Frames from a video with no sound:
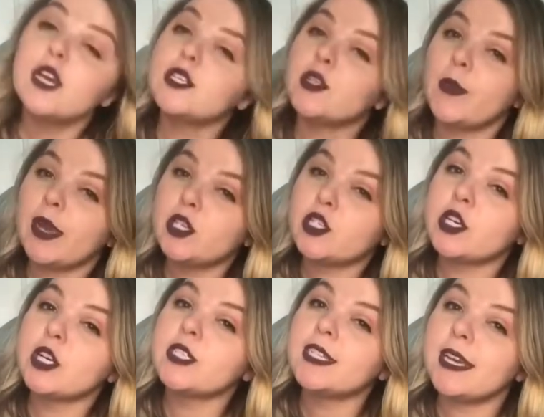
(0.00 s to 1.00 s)
So make
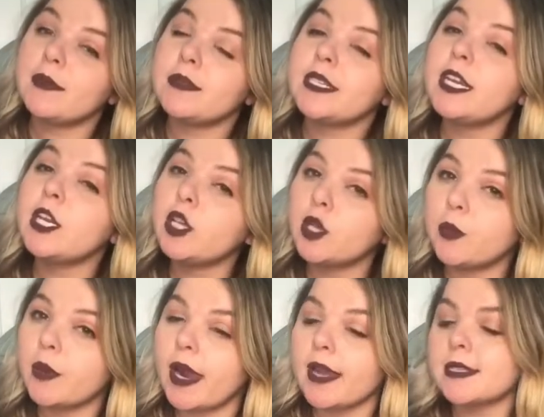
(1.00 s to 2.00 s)
sure to empty your
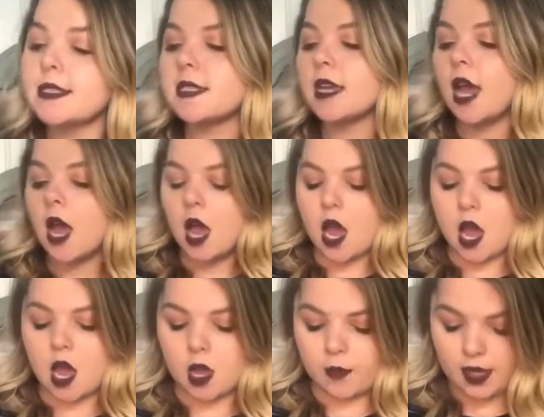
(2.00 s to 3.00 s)
breast.
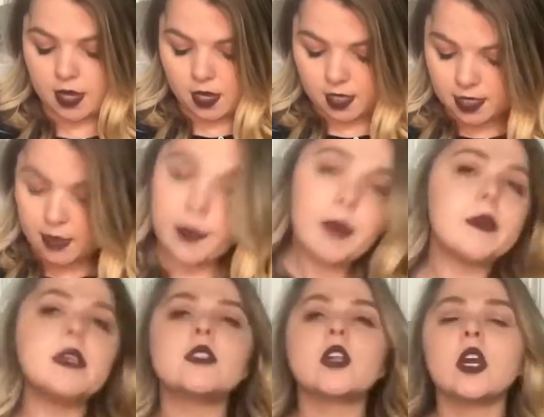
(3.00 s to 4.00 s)
Some
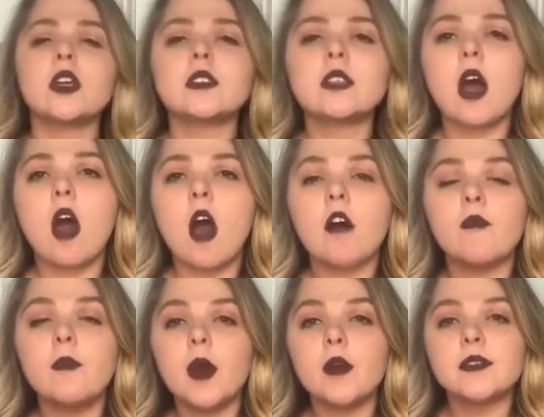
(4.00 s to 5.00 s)
babies nurse
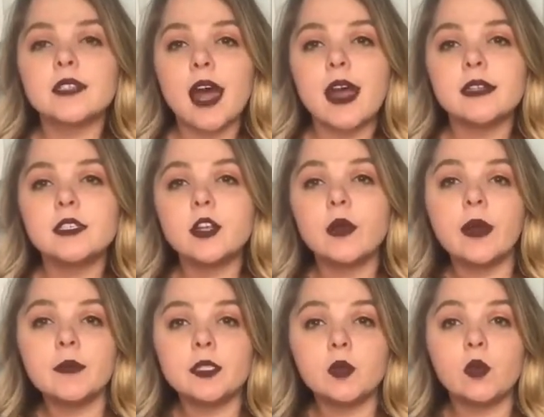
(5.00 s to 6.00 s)
off both sides, you know,
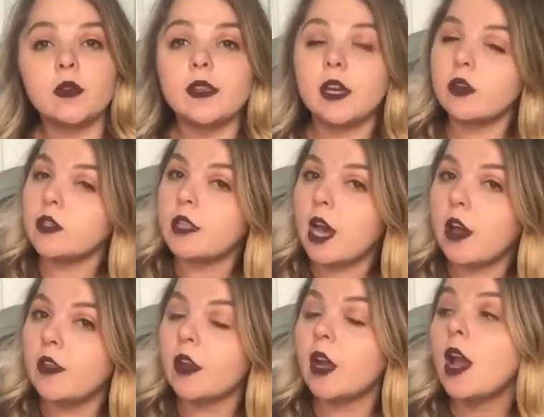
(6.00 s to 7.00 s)
empty one, then go to the
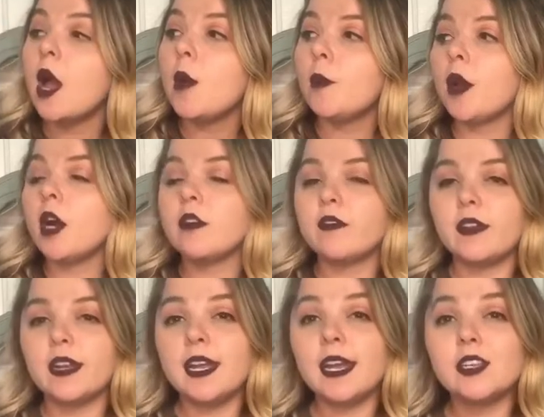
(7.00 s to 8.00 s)
other per
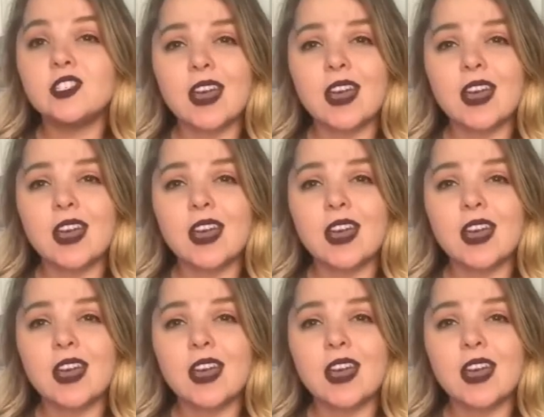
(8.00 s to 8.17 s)
feeding.